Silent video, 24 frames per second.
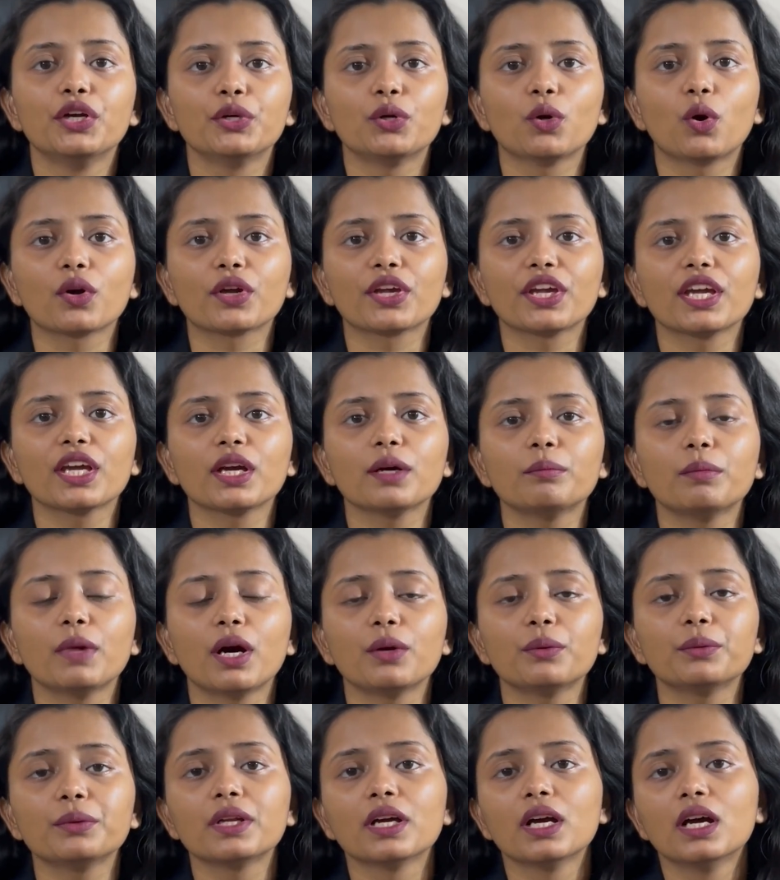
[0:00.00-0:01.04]
Talking
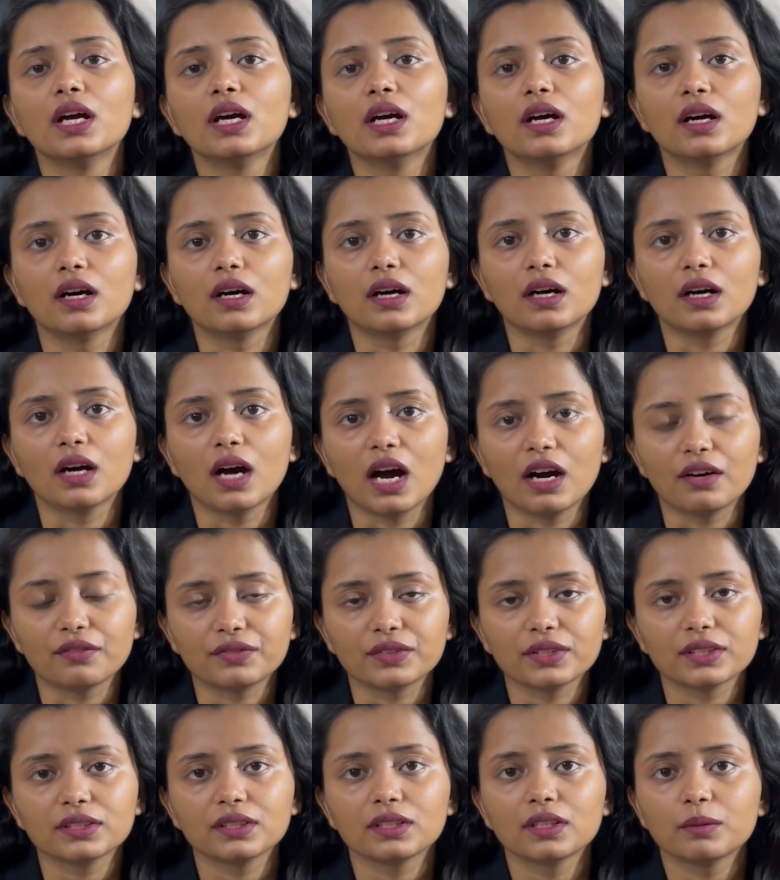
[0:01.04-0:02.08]
about
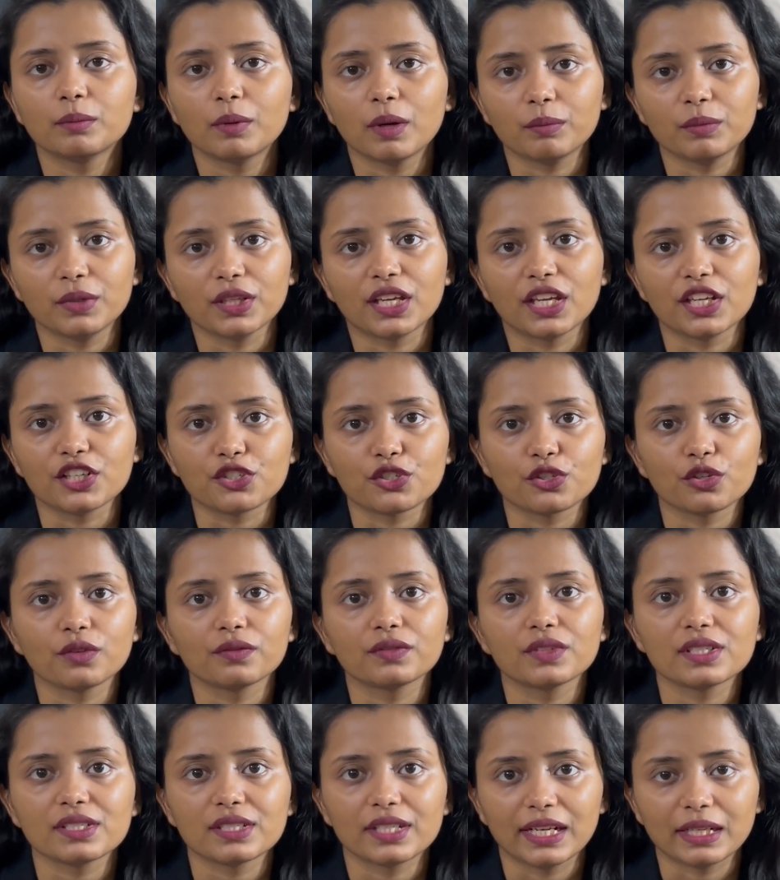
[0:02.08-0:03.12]
after the publication of
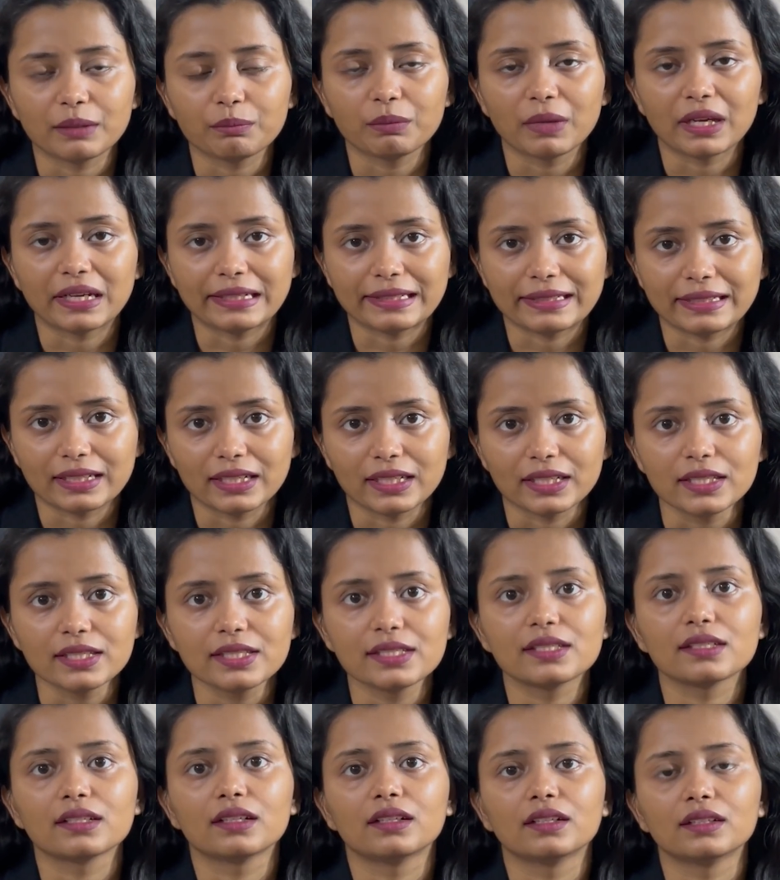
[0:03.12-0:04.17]
the state merit
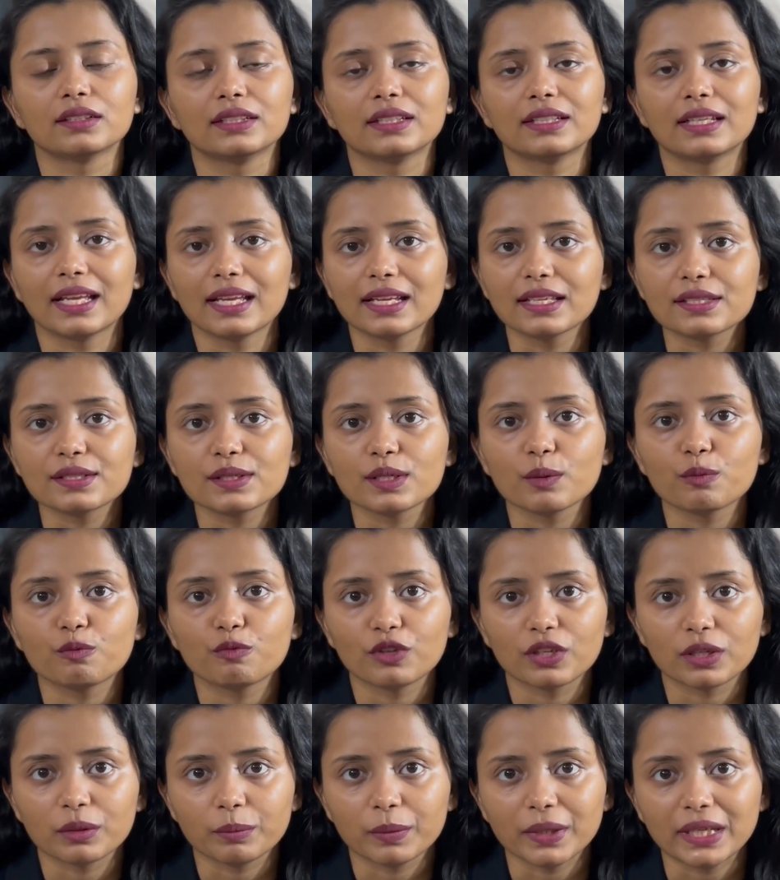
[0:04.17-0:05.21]
list, the next step
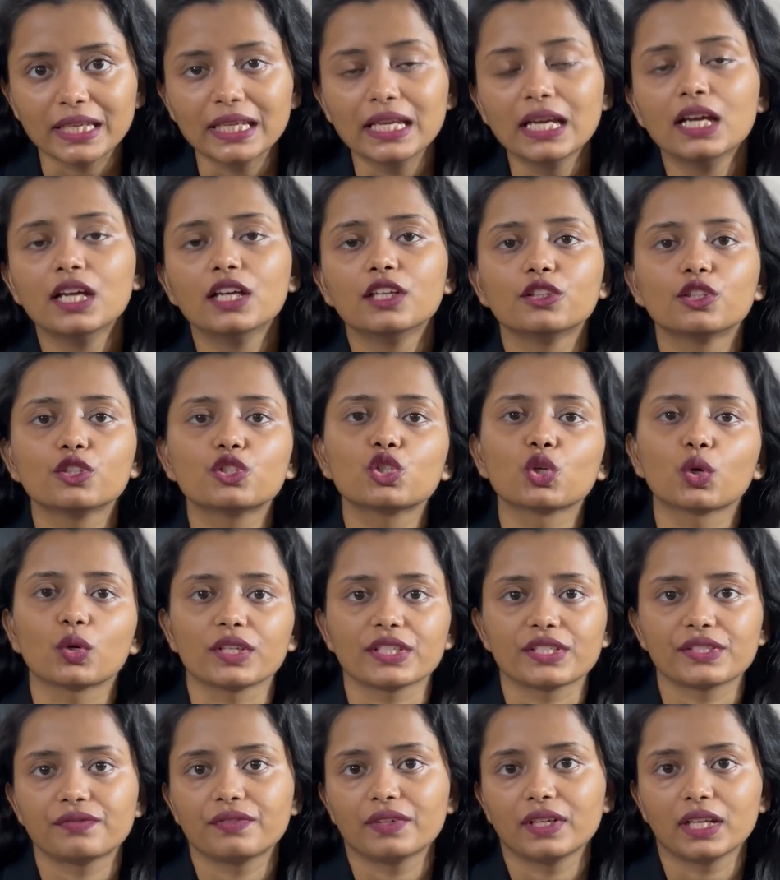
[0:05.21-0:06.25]
will be the
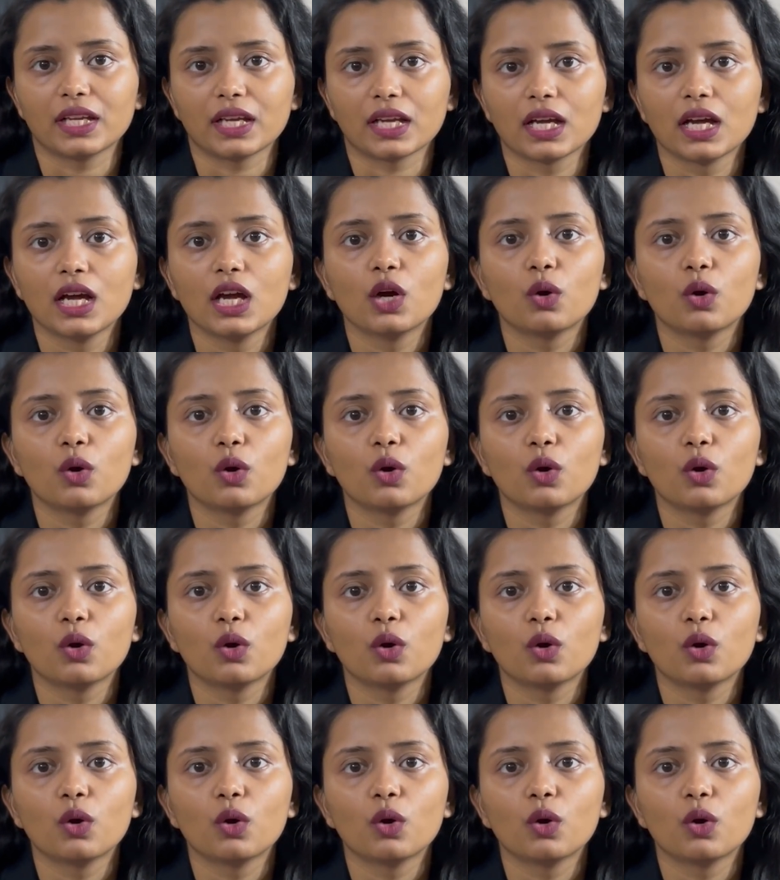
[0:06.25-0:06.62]
choice filling.